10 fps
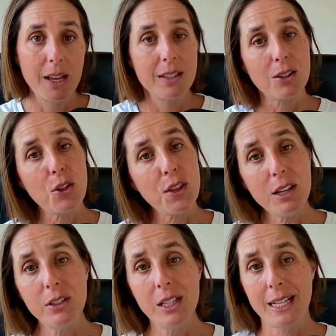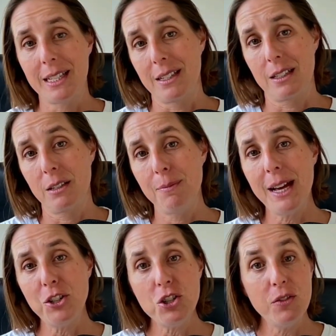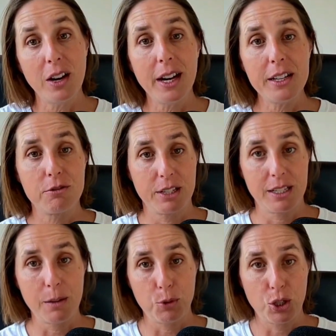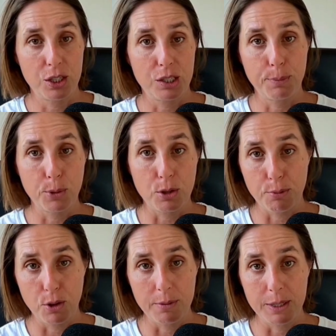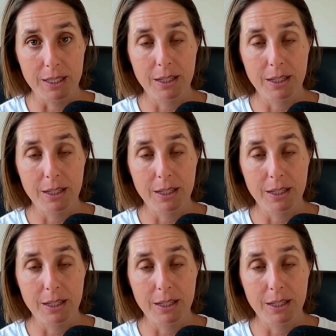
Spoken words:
So think of it like this. Imagine you've hired a receptionist to book appointments,